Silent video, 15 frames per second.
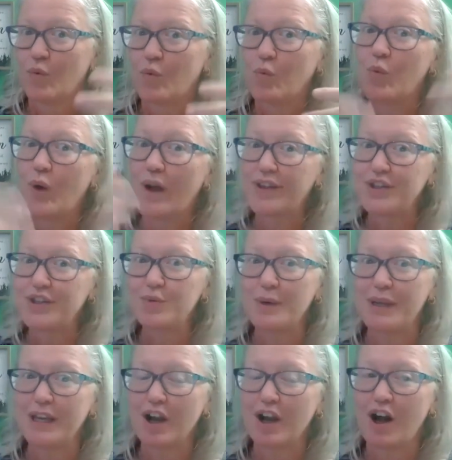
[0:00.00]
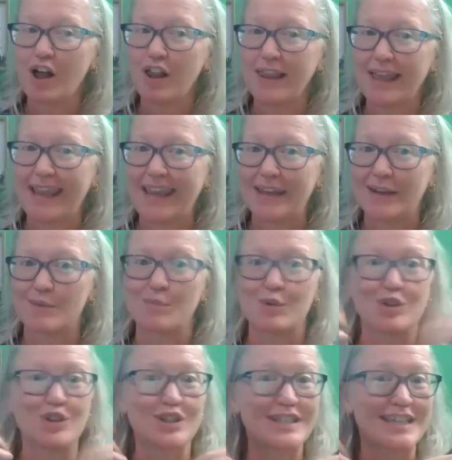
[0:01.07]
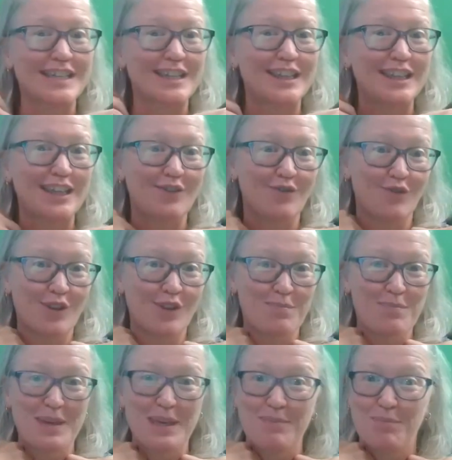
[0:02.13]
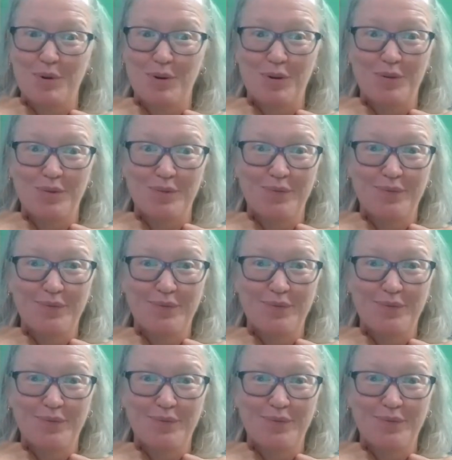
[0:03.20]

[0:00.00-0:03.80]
what do we call animals that live with people?